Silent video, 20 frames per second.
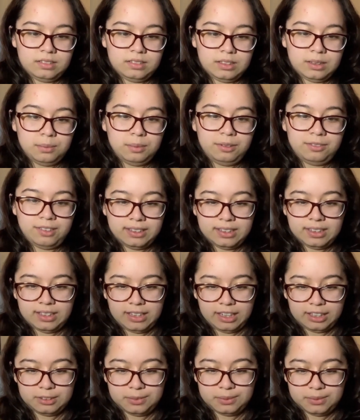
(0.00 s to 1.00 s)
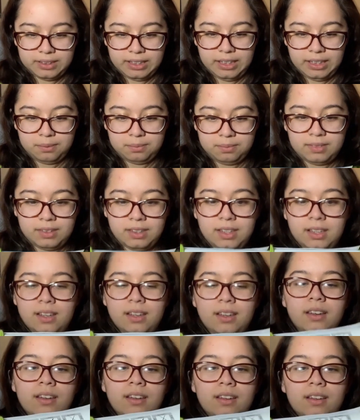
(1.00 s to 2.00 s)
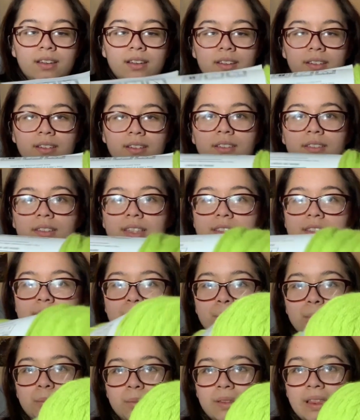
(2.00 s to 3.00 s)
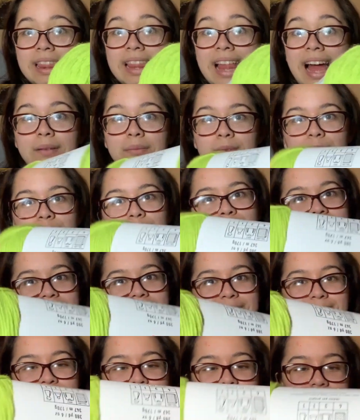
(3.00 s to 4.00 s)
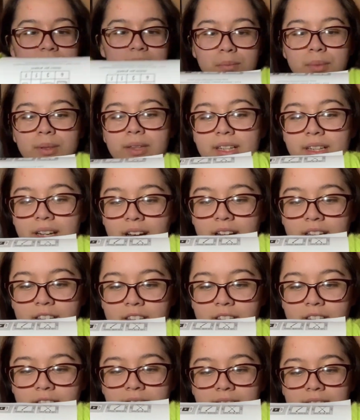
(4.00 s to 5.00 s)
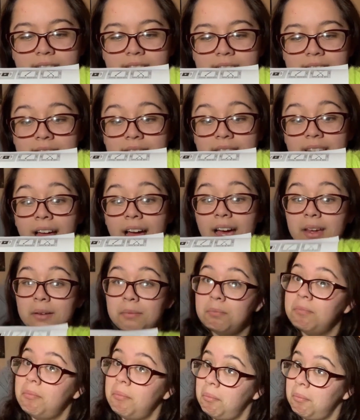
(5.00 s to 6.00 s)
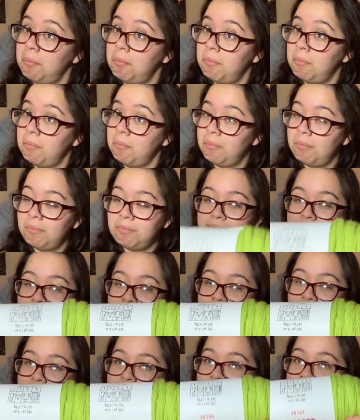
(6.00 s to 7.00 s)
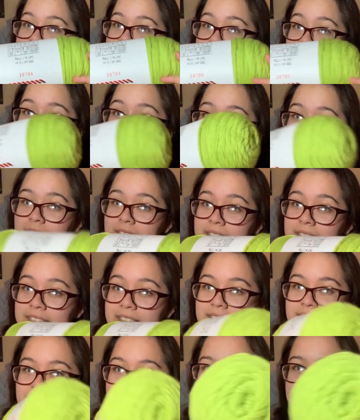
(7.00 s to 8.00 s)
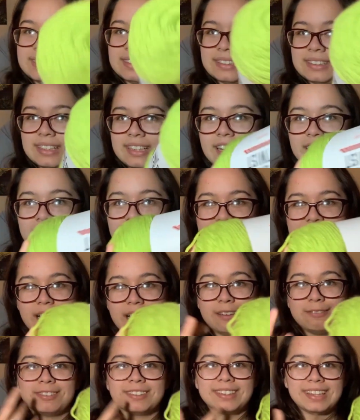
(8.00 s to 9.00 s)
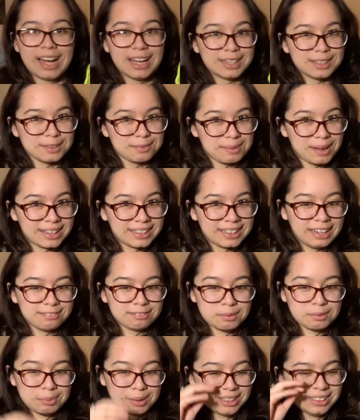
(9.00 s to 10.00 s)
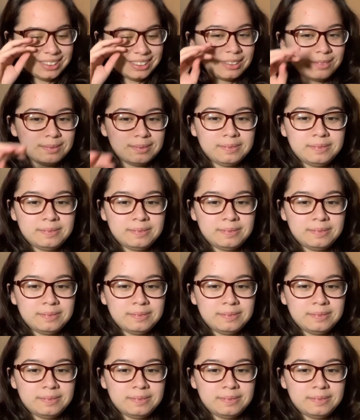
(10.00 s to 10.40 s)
let me find the actual name. This is lime green, but the color is slime. So it's the color slime for the underbelly of the birds.